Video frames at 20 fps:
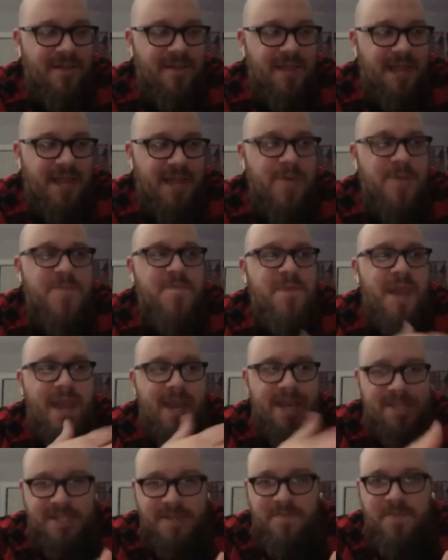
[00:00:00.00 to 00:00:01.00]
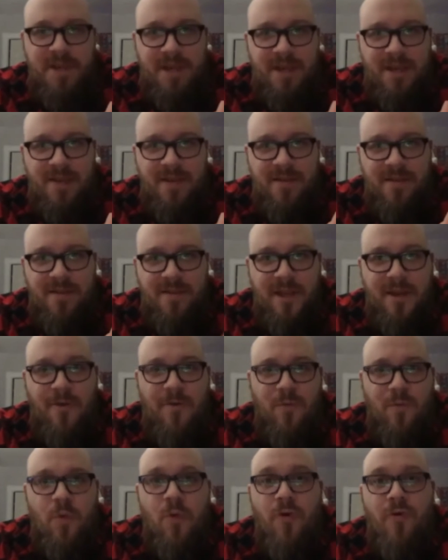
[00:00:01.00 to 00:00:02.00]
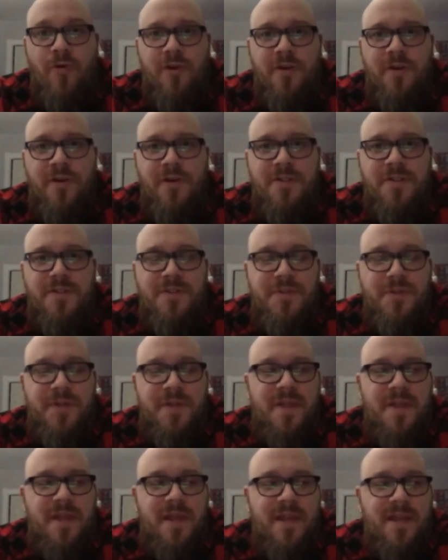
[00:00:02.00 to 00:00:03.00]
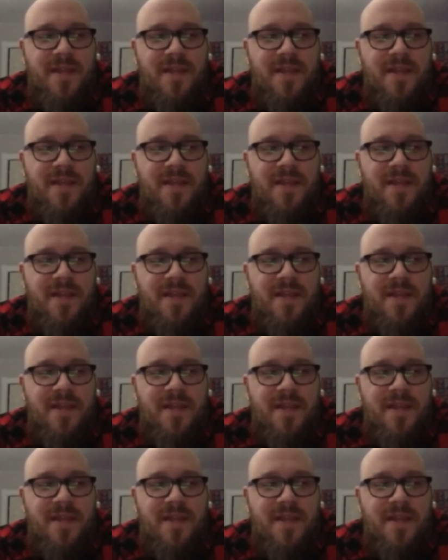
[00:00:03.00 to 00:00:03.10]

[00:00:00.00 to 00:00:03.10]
he was made to be their warrior sort of thing,